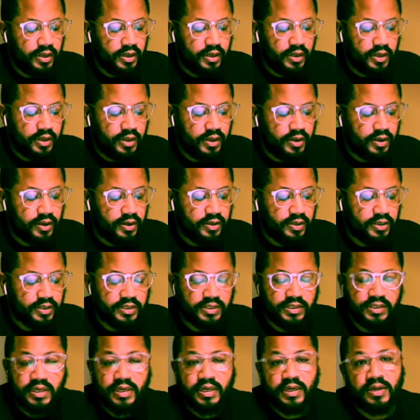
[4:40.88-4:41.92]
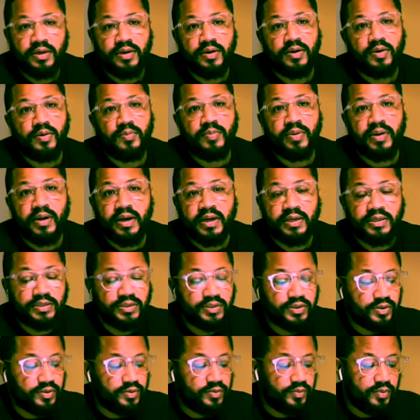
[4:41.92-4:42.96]
Uh, can say, you know,
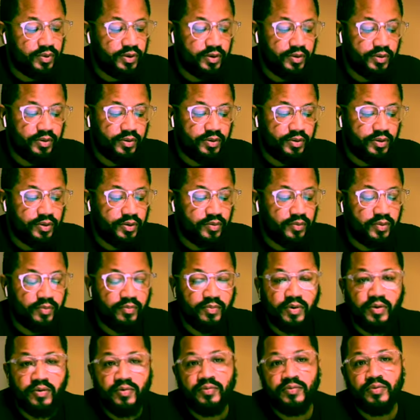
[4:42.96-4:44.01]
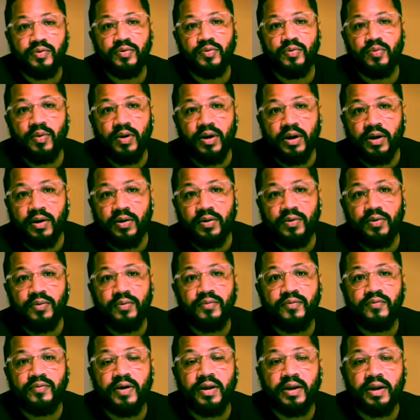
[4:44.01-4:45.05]
Pastor, we, you know, we both do
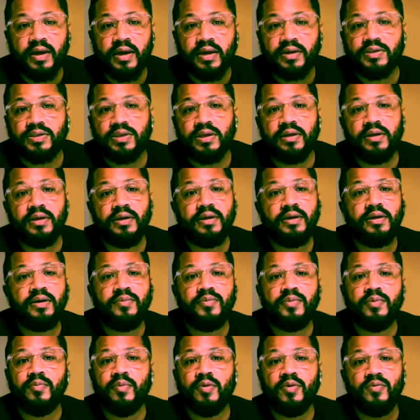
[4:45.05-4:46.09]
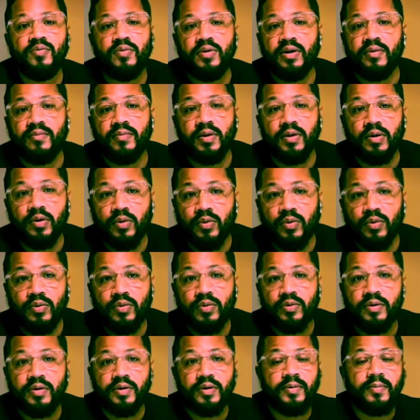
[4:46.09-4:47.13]
well financially. We both love the
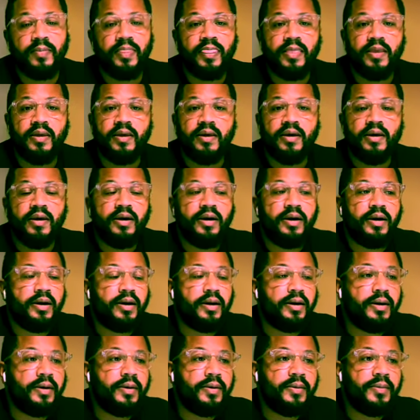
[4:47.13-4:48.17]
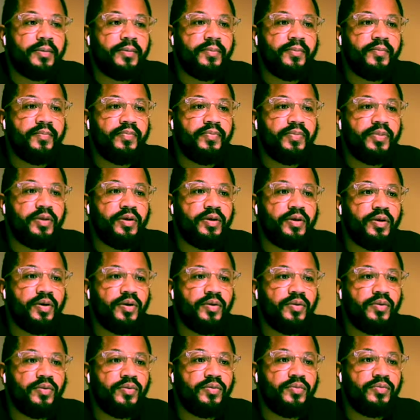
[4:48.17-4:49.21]
Lord. Um, you
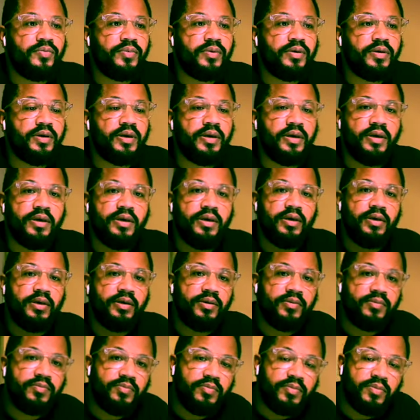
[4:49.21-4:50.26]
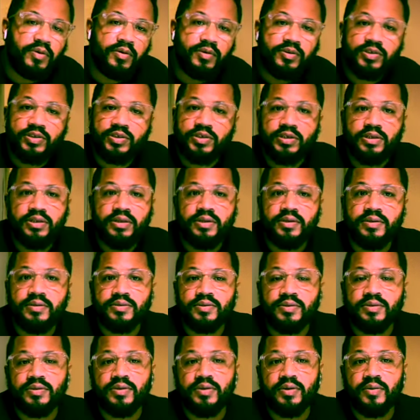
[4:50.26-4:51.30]
know, he or she
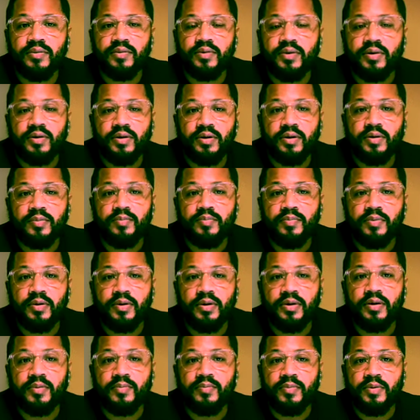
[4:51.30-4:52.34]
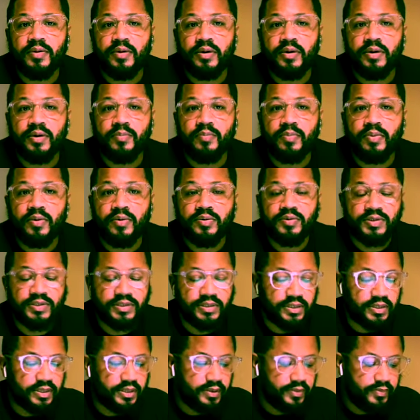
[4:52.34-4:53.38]
is, you know, they're good, they're good, they're a good
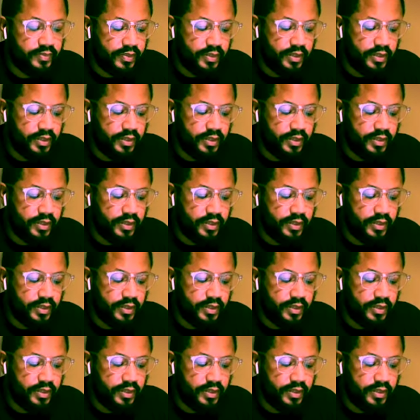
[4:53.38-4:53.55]
person.